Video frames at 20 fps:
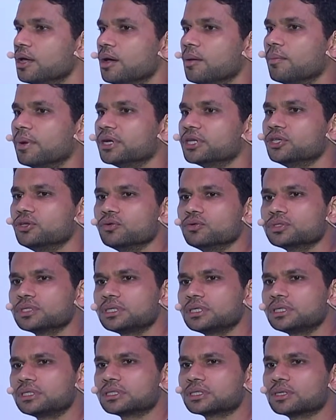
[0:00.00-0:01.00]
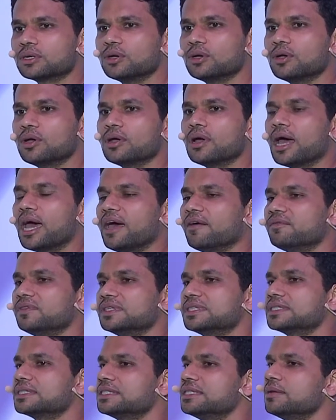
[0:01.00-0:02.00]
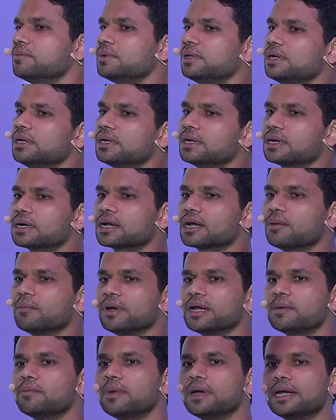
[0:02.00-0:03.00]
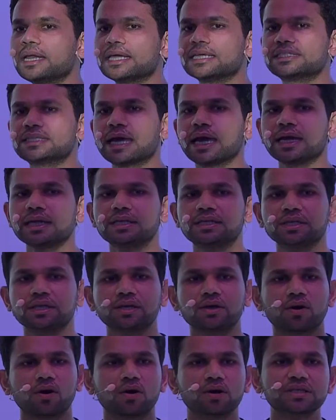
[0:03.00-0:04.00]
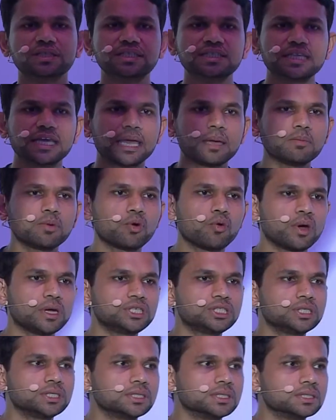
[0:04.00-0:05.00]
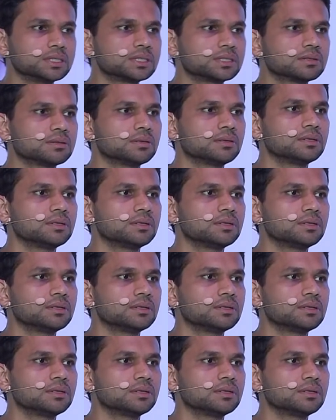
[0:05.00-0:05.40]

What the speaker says: But users have the similar commitment anxiety or same questions